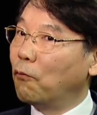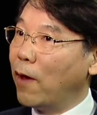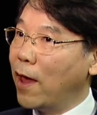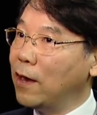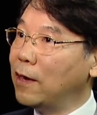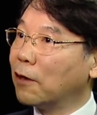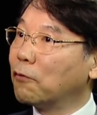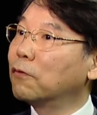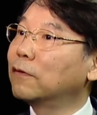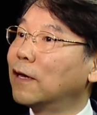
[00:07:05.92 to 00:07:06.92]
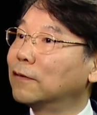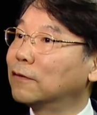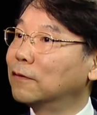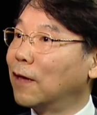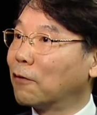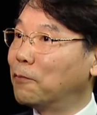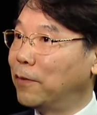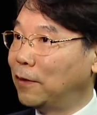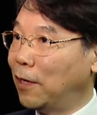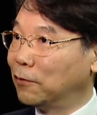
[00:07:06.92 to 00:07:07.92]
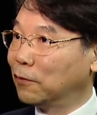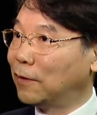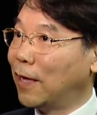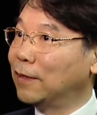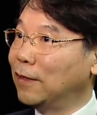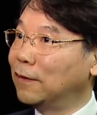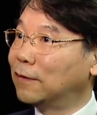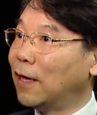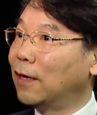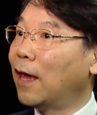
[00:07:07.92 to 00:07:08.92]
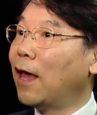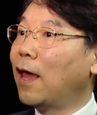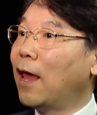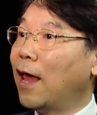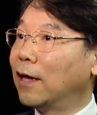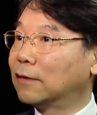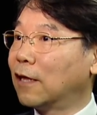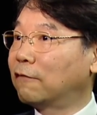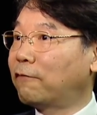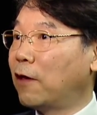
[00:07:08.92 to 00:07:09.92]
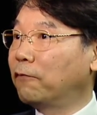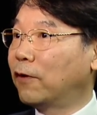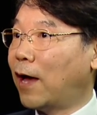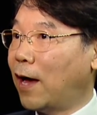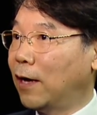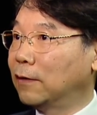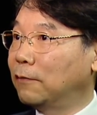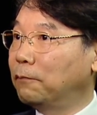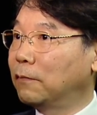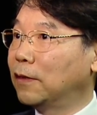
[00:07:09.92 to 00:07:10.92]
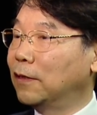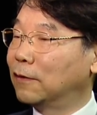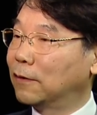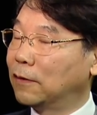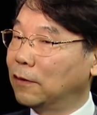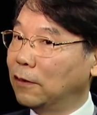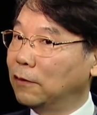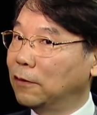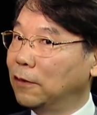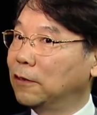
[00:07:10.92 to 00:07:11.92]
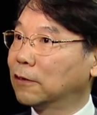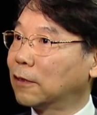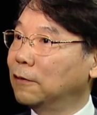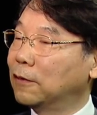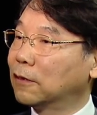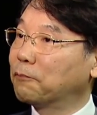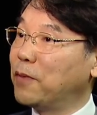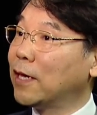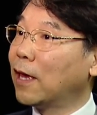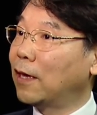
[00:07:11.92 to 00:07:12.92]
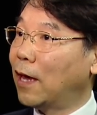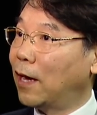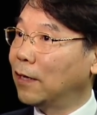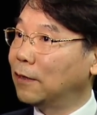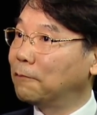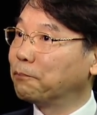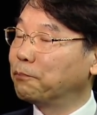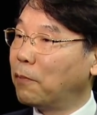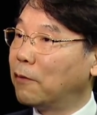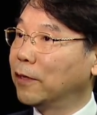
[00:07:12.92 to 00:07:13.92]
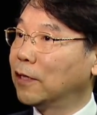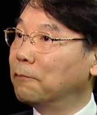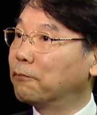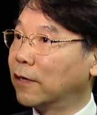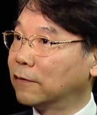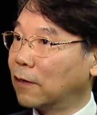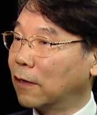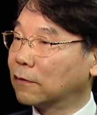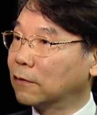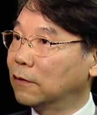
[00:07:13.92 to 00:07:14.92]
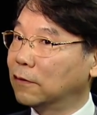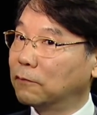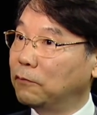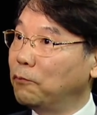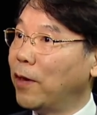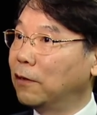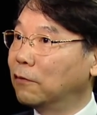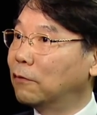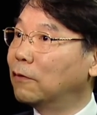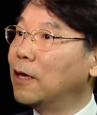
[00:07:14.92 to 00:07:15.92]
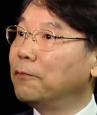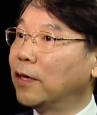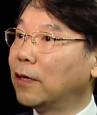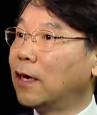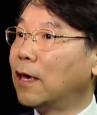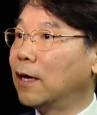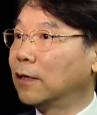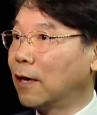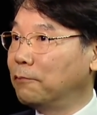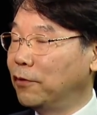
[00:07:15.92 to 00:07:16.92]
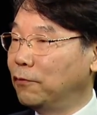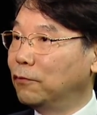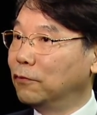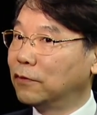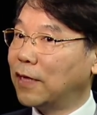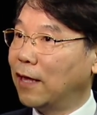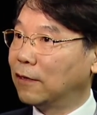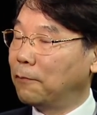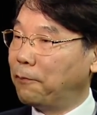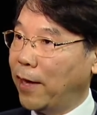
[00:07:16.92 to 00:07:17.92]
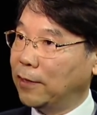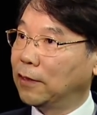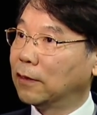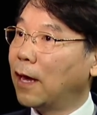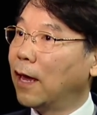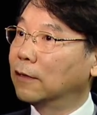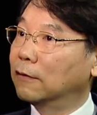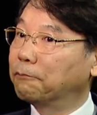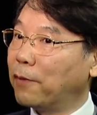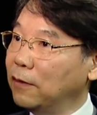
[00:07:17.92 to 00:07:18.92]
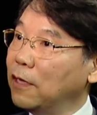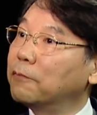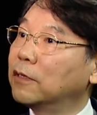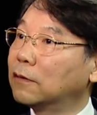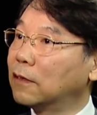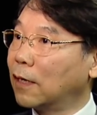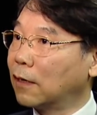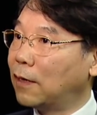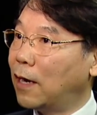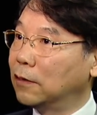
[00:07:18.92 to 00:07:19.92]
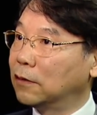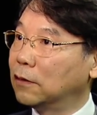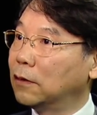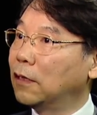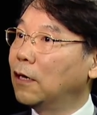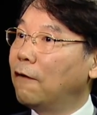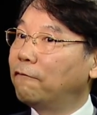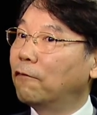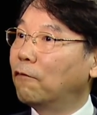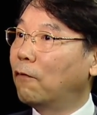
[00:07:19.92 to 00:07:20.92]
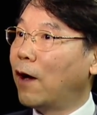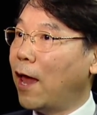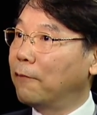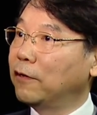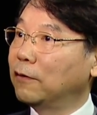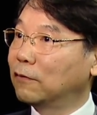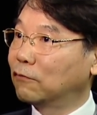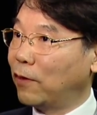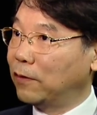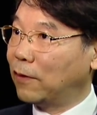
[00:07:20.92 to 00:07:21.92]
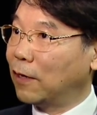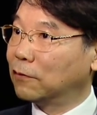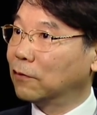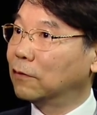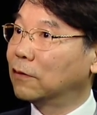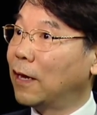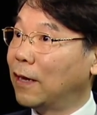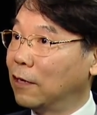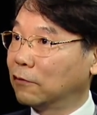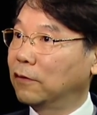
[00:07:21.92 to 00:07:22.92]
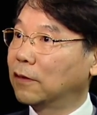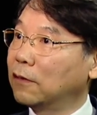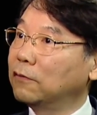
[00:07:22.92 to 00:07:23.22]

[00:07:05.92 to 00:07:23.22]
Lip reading: well recognized recommendation. That is a exact 509. Is PKI. Public infrastructure. So you may know PKI can be used as a basic and fundamental technology for every transactions, electronic